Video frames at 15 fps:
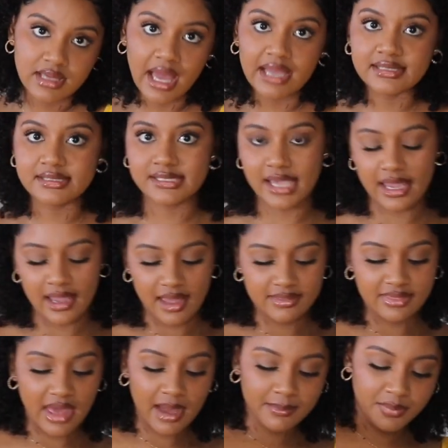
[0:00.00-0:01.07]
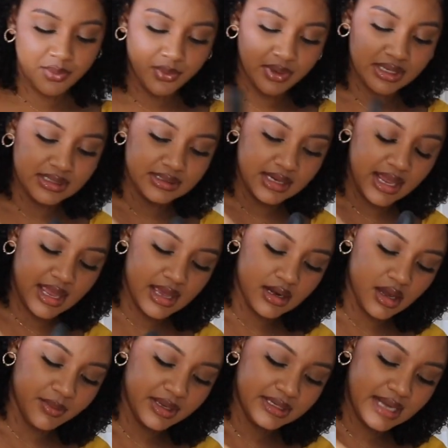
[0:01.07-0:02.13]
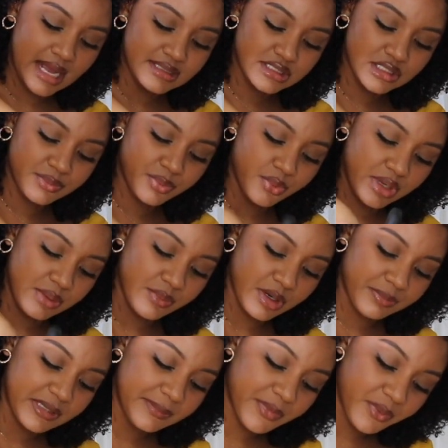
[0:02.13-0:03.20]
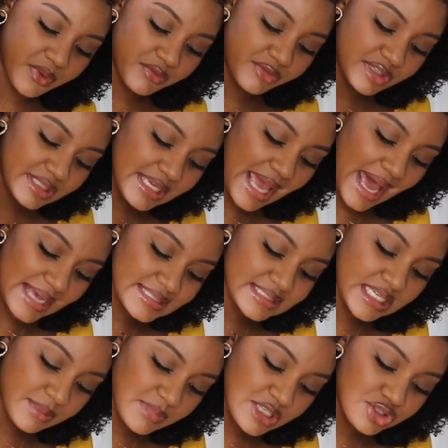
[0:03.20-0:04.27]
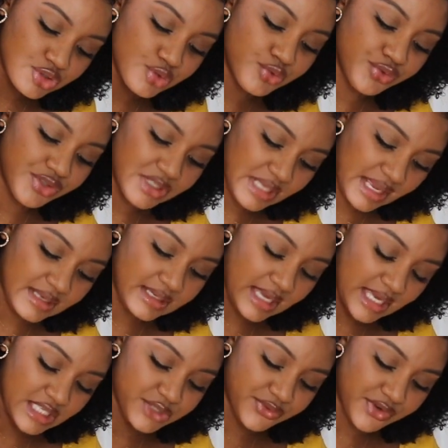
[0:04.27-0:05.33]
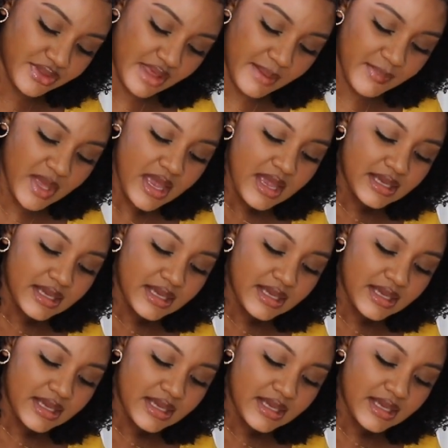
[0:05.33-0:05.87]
I'd say, at that point, and it got to the point where people were really asking me to create cakes for them.